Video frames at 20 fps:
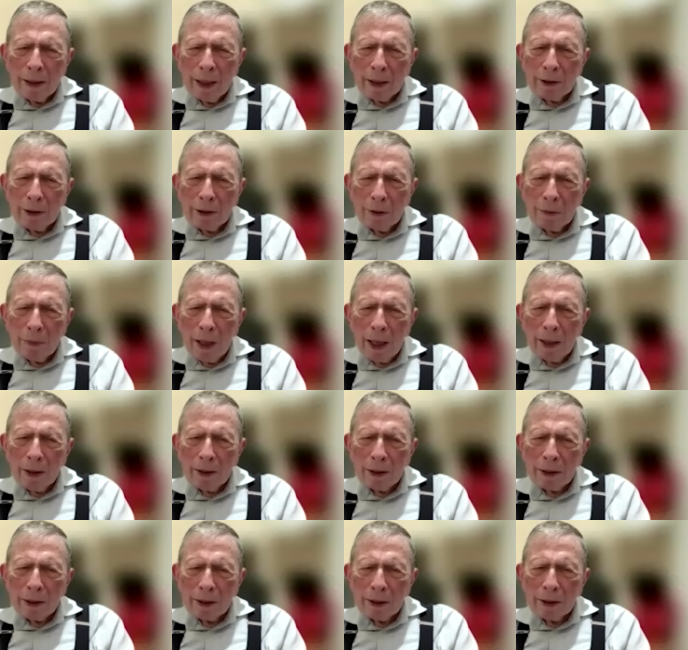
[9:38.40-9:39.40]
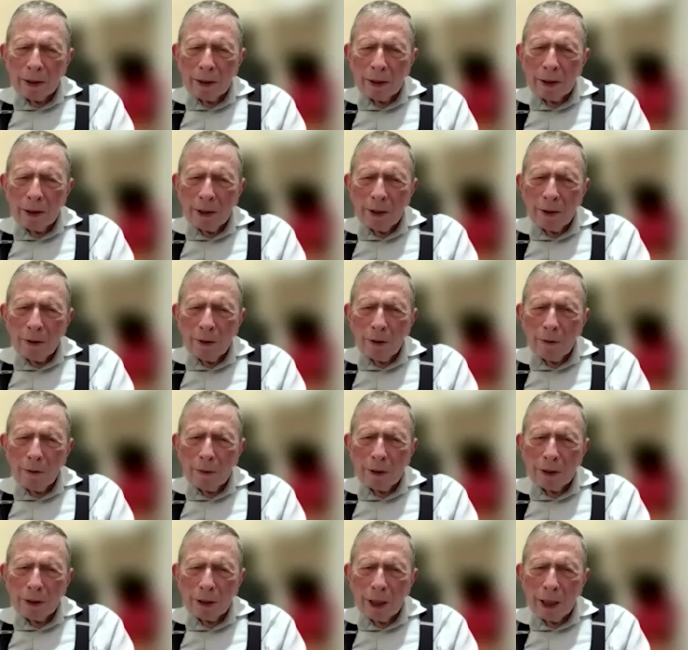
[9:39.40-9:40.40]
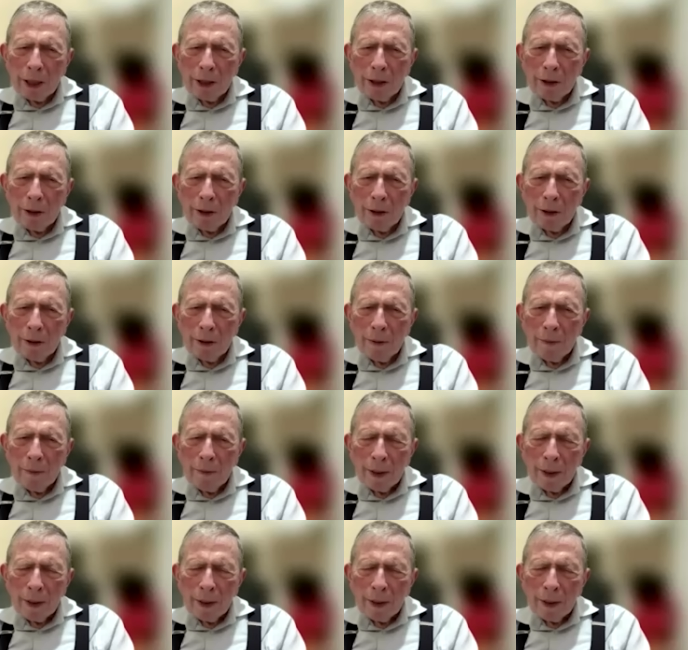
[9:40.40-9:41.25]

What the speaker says: Daniel Pollack, Norman Shetler,